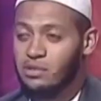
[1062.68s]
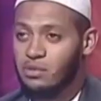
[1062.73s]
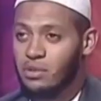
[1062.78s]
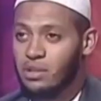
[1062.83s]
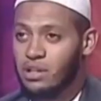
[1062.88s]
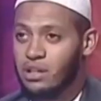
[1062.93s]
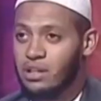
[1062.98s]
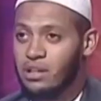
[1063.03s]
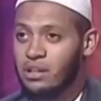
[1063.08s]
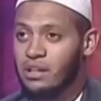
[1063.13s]
it too
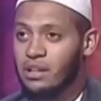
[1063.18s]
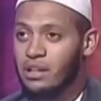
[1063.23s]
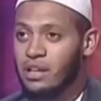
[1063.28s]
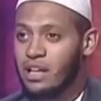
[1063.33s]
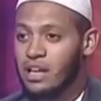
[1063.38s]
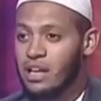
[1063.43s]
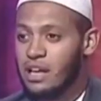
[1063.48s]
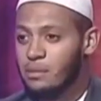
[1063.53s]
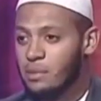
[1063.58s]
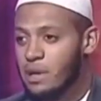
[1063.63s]
long.
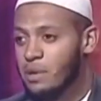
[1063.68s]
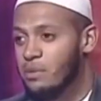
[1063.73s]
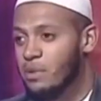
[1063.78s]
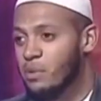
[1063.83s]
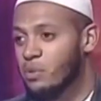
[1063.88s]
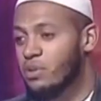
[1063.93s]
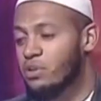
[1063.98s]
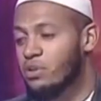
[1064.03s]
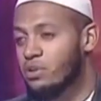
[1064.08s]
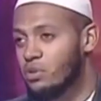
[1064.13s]
And
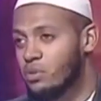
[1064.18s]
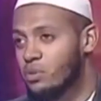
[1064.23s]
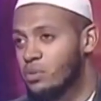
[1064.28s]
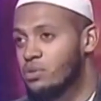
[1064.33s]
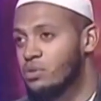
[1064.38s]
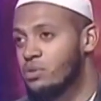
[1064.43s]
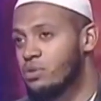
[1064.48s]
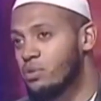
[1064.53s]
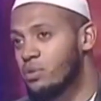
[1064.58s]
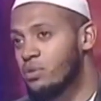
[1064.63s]
maybe what you
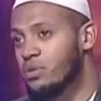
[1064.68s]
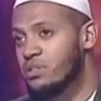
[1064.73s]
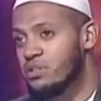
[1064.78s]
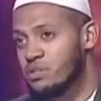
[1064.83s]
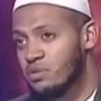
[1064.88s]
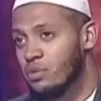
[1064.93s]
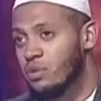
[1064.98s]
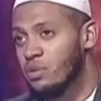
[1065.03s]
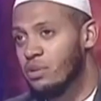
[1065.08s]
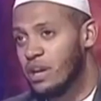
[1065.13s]
want to do
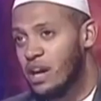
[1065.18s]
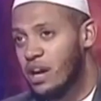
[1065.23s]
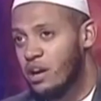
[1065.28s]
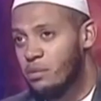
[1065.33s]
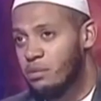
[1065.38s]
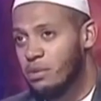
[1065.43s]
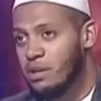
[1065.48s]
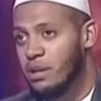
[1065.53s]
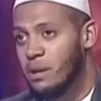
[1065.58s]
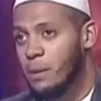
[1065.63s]
is to learn
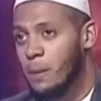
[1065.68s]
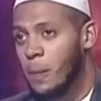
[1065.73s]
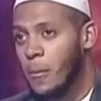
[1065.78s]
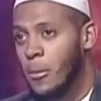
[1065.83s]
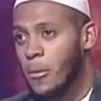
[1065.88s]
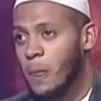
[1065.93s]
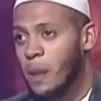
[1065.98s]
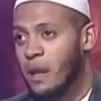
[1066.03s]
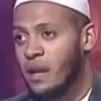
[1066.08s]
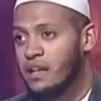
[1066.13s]
Arabic.
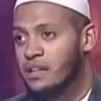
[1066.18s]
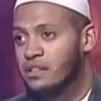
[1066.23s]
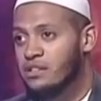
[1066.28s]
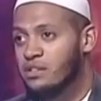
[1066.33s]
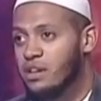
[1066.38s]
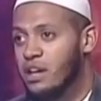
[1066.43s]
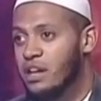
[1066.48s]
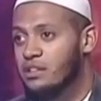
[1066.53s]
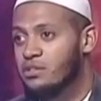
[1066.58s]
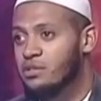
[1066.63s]
Mm.
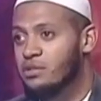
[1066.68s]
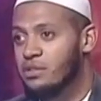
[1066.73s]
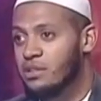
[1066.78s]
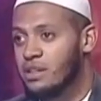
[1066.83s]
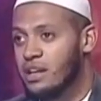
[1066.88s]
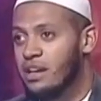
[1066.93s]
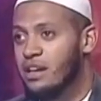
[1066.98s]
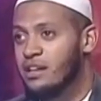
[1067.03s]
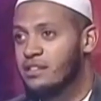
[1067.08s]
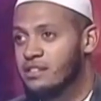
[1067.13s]
So I
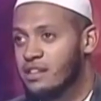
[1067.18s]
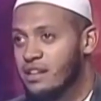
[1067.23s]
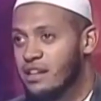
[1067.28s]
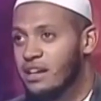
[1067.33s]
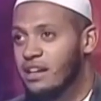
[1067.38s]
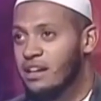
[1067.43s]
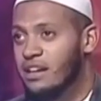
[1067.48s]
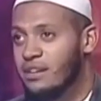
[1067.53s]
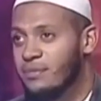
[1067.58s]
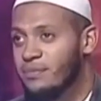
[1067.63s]
took that as
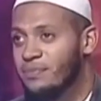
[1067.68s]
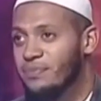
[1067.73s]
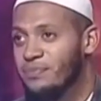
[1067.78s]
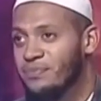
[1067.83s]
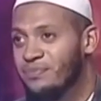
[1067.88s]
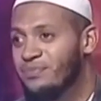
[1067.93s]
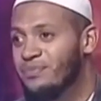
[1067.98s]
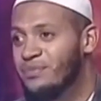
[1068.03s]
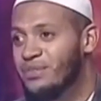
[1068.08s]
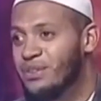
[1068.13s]
a,
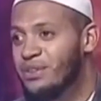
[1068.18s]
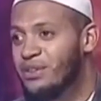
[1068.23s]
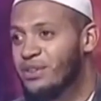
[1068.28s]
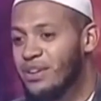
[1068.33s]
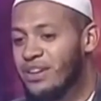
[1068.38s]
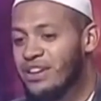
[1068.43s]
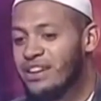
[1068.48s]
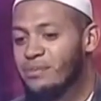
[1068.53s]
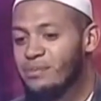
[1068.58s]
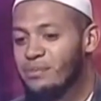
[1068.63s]
you
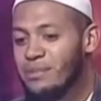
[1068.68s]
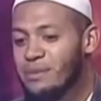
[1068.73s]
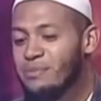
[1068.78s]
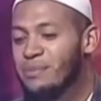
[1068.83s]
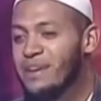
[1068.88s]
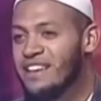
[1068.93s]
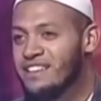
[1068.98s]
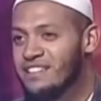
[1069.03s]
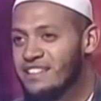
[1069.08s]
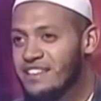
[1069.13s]
know,
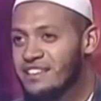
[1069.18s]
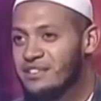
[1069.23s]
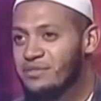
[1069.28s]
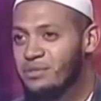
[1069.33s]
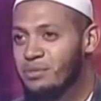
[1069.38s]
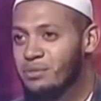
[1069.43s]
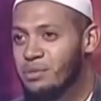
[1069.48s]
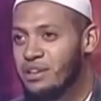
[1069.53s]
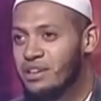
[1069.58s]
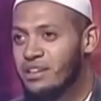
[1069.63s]
it made sense
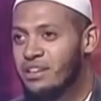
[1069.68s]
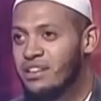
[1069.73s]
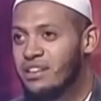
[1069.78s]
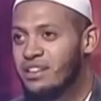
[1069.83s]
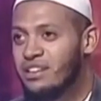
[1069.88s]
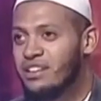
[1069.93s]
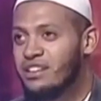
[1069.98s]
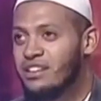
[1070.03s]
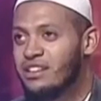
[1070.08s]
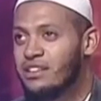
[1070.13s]
for me.
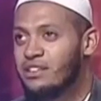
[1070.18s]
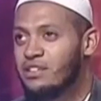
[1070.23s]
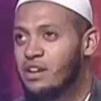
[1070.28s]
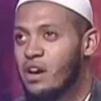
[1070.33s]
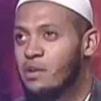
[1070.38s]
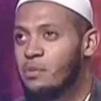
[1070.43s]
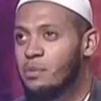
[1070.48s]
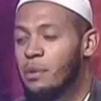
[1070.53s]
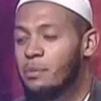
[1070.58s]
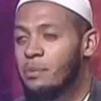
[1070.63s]
Mm.
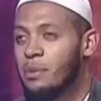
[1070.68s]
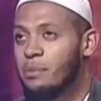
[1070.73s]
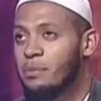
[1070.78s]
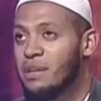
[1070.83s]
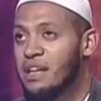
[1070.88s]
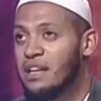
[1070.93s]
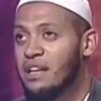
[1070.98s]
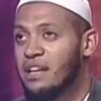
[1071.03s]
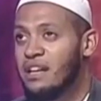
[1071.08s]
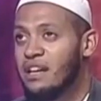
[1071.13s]
So I remember
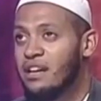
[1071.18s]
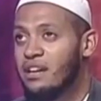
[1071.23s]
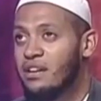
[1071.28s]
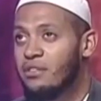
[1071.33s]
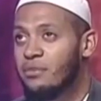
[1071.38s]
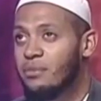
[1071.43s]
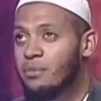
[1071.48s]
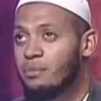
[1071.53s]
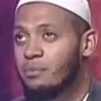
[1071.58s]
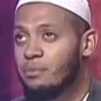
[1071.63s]
meeting
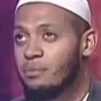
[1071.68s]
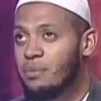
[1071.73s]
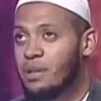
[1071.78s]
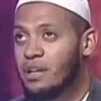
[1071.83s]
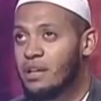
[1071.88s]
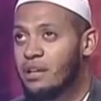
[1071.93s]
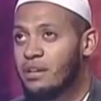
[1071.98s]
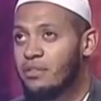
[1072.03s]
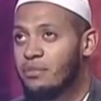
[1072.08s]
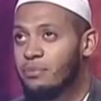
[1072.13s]
a
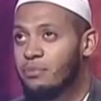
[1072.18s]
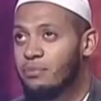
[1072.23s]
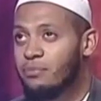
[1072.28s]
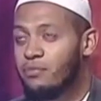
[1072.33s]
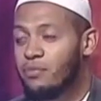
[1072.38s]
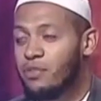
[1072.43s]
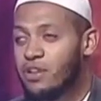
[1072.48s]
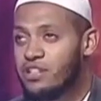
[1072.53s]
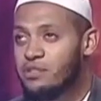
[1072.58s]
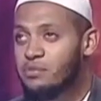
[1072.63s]

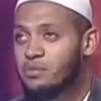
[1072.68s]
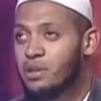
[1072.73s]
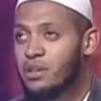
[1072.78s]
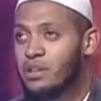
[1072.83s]
French